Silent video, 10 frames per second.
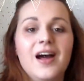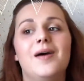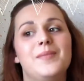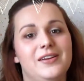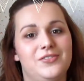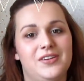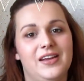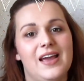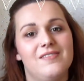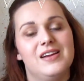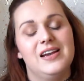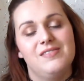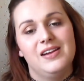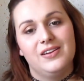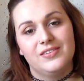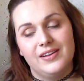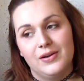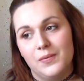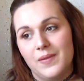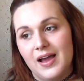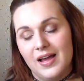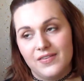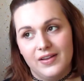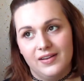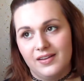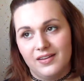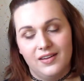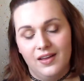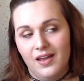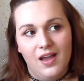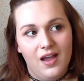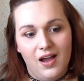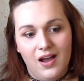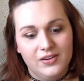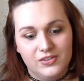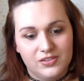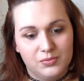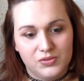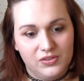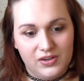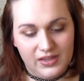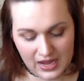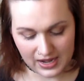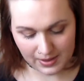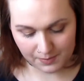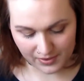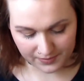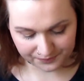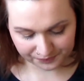I managed to get a really, really good deal on that. I think I just wasn't going to get it, but